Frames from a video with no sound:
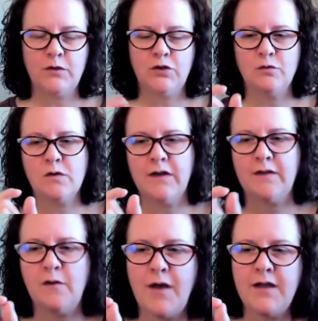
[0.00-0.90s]
you click
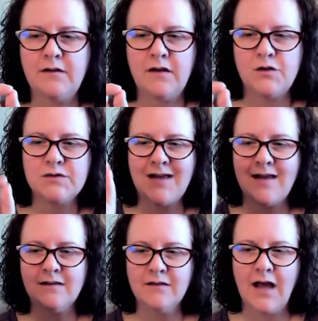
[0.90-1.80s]
the button and you say
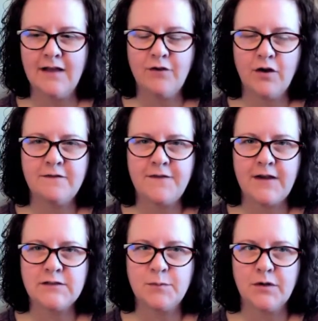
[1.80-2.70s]
live on
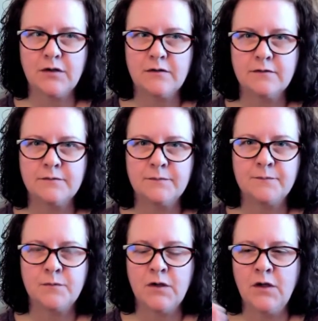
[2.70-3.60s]
Facebook.
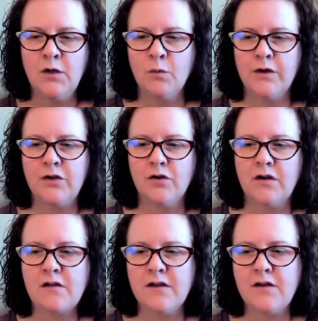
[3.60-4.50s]
What you're going to
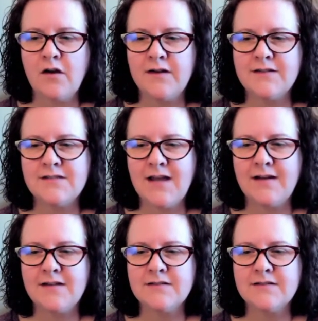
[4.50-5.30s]
click on instead is